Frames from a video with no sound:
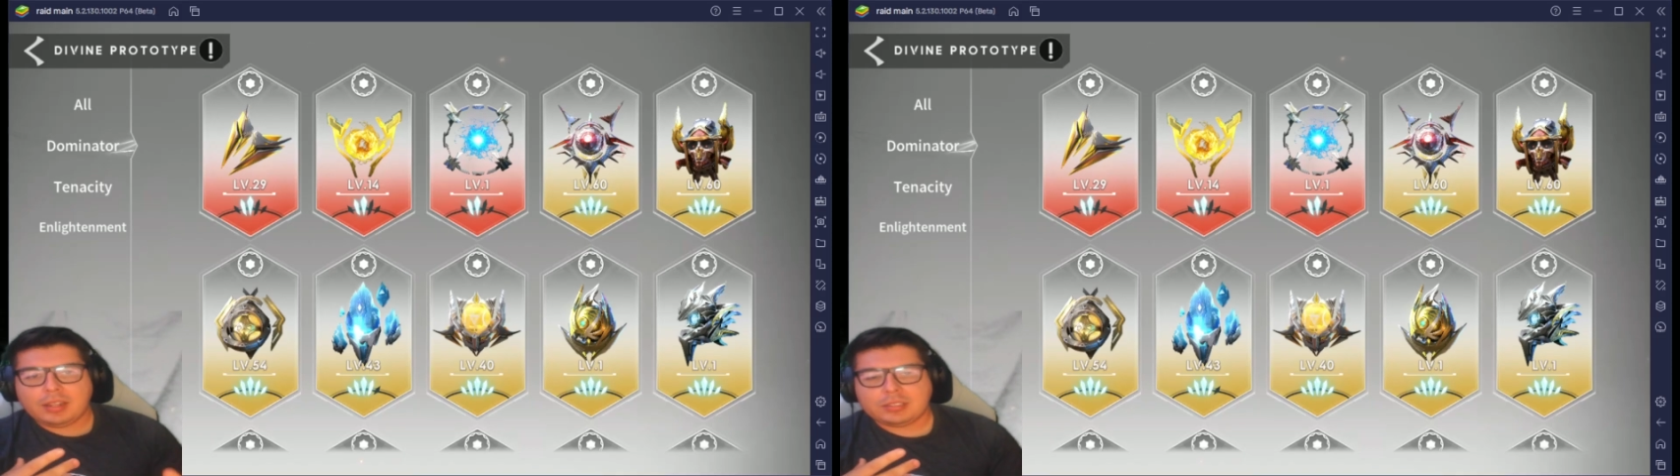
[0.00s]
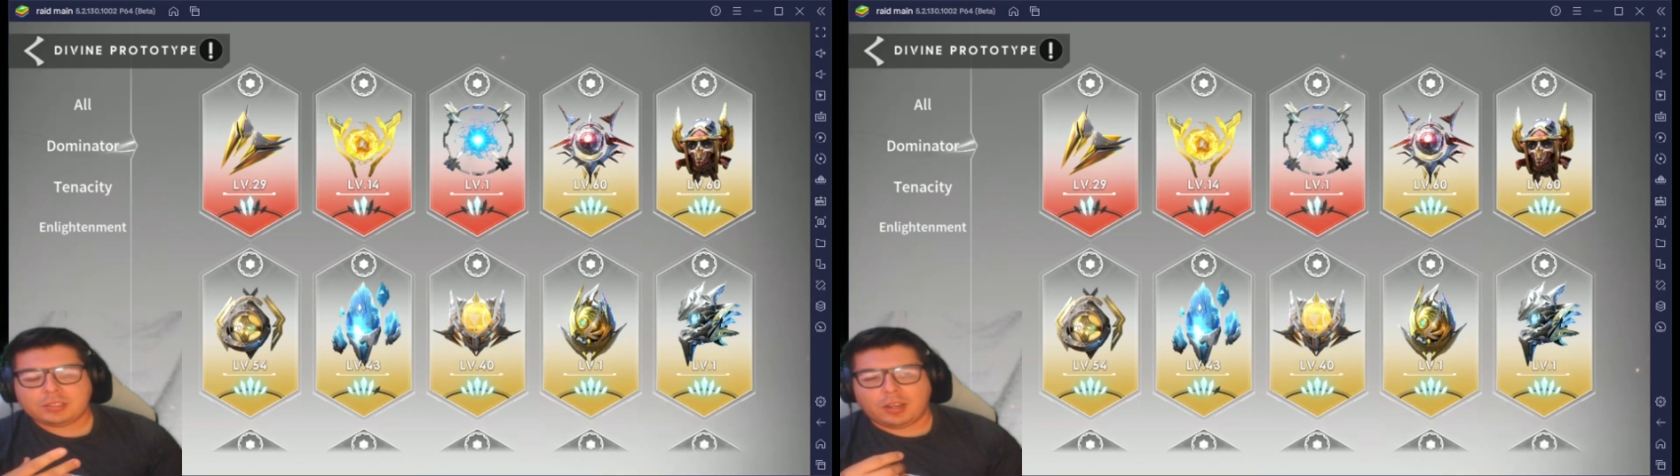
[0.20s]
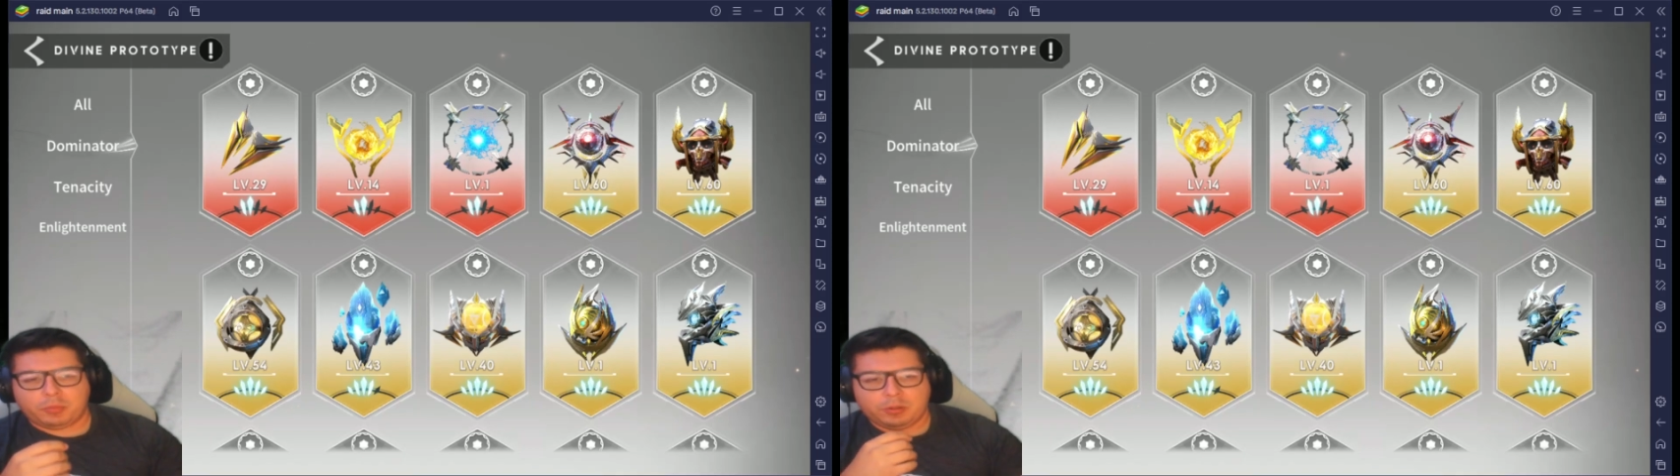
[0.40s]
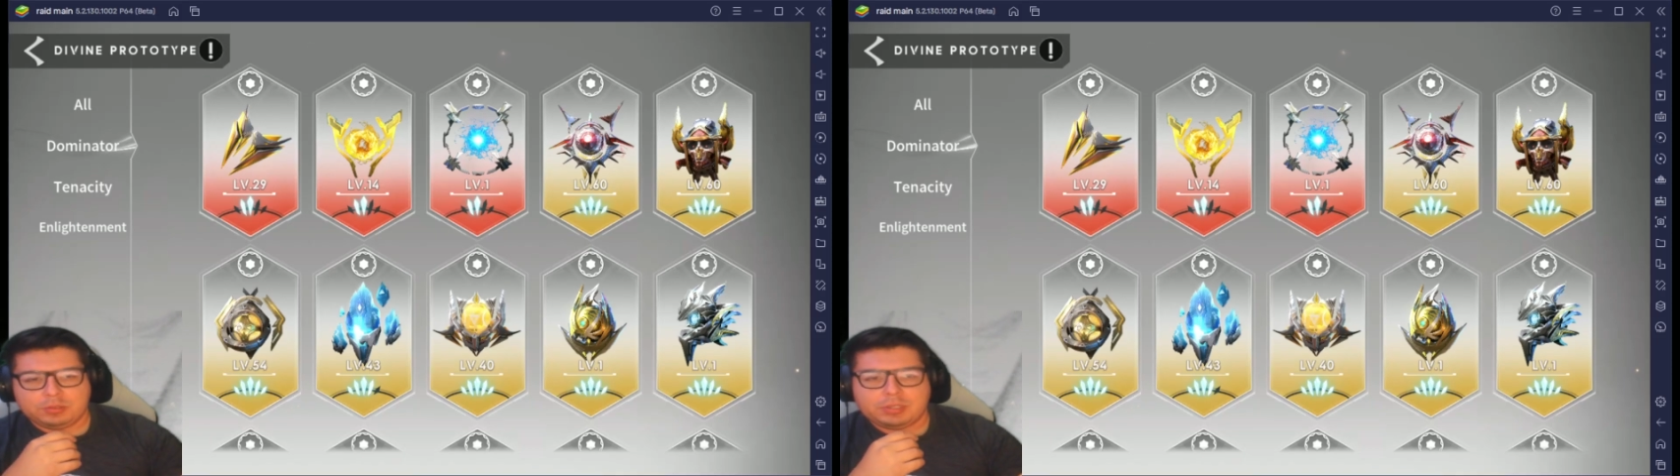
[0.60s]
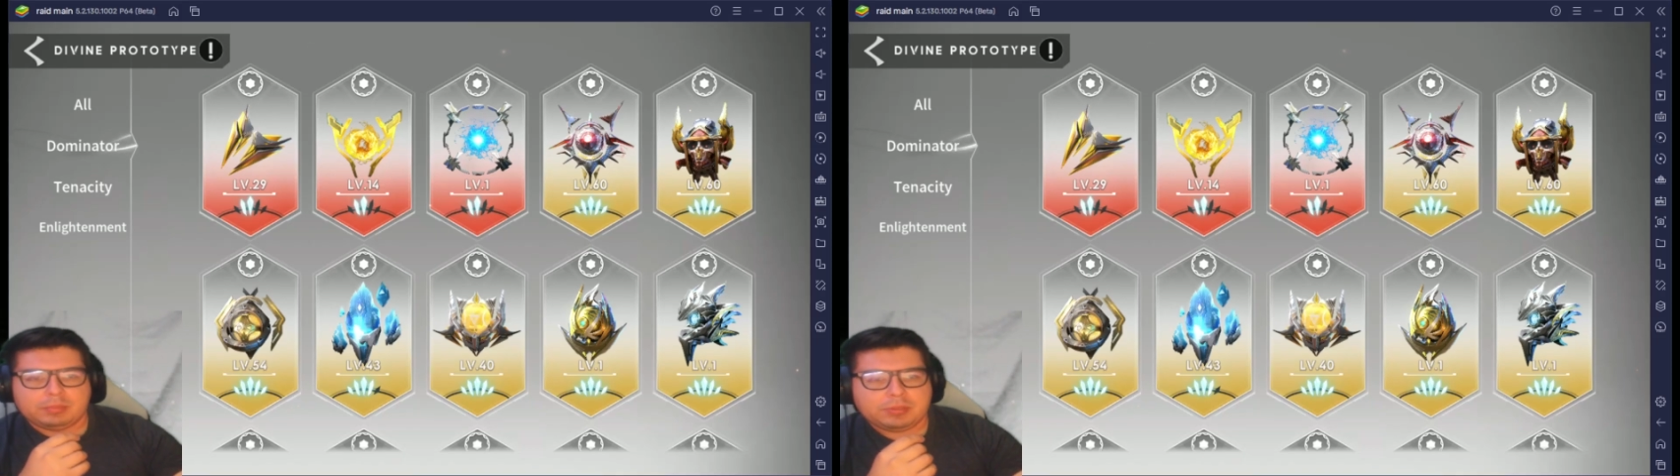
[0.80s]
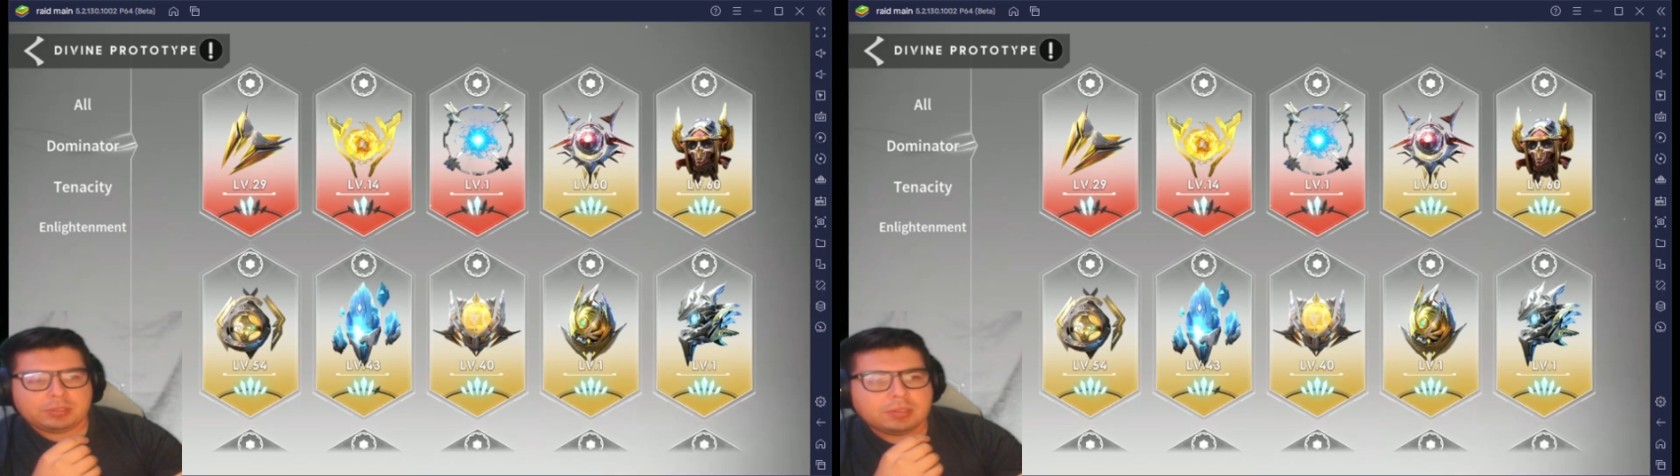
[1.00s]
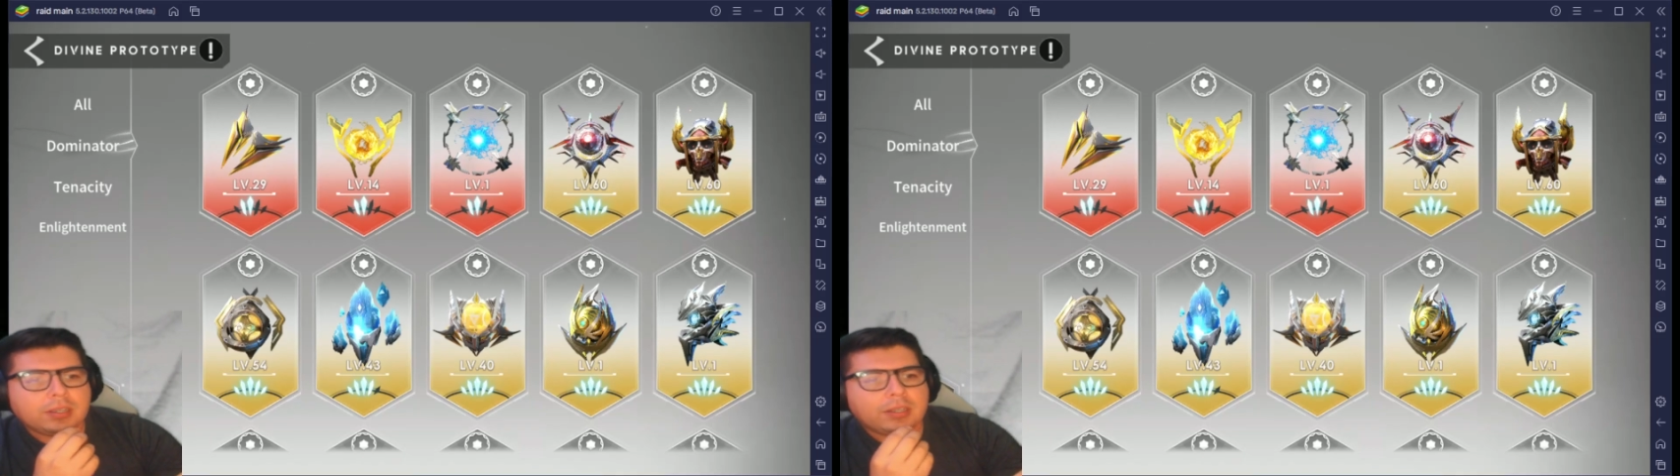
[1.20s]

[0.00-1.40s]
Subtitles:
Let's talk prototypes.